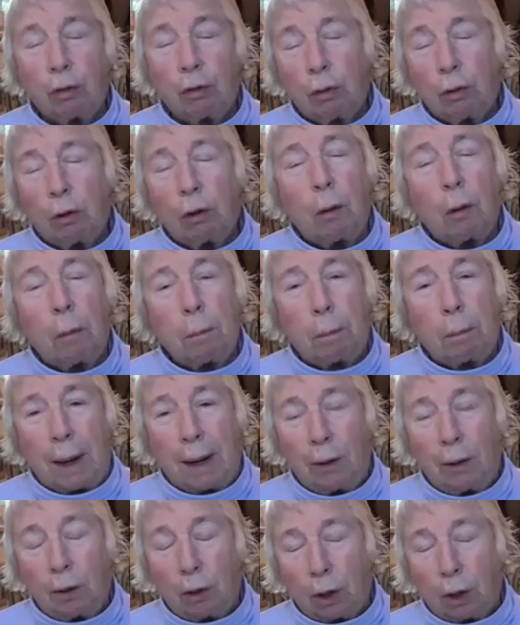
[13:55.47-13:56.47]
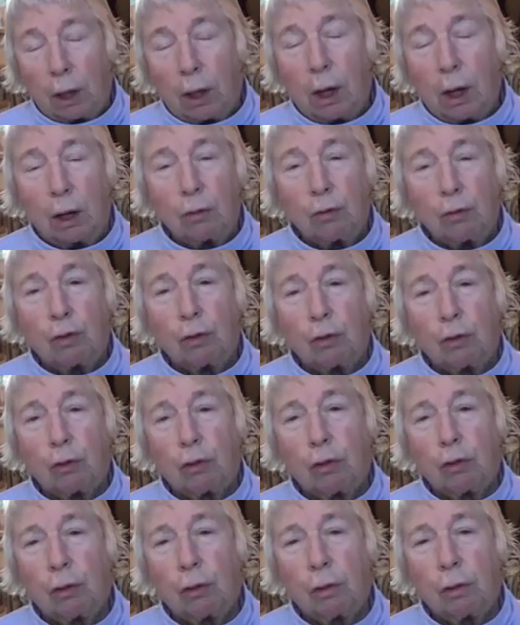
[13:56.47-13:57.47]
or barely
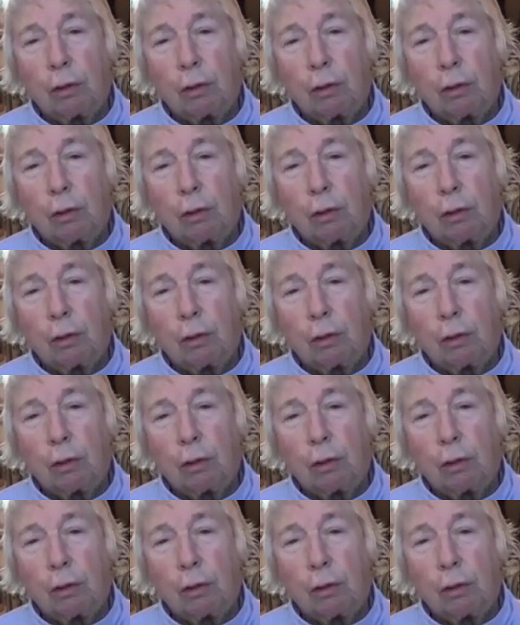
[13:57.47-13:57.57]
conscious,